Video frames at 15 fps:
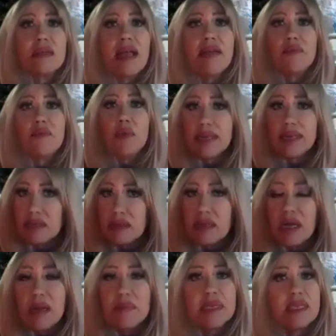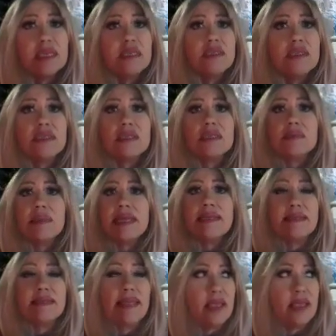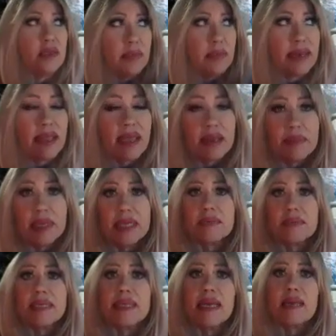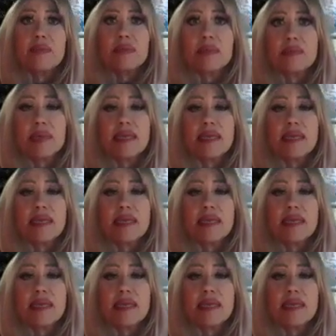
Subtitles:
I've won 2 competitions. Thank you, my dad, because my dad